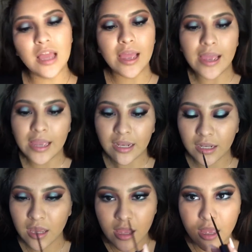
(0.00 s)

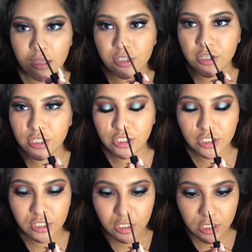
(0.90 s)
and so you're
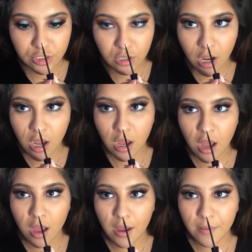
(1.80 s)
just gonna draw
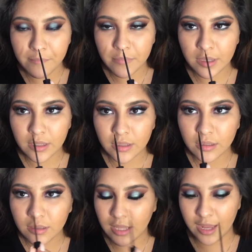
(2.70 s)

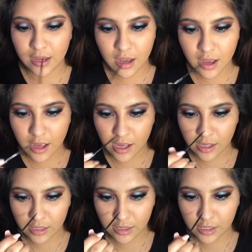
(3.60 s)
like
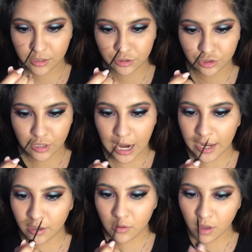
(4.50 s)
a little
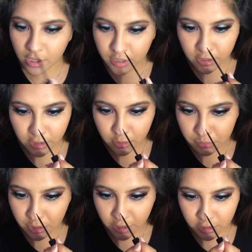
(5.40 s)
triangle on your nose.
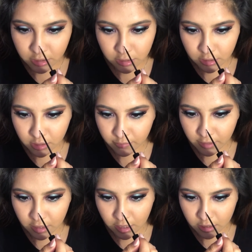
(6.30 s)
So you're just gonna
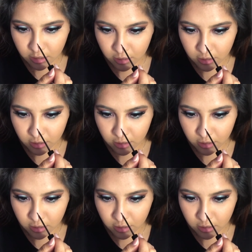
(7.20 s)
be like,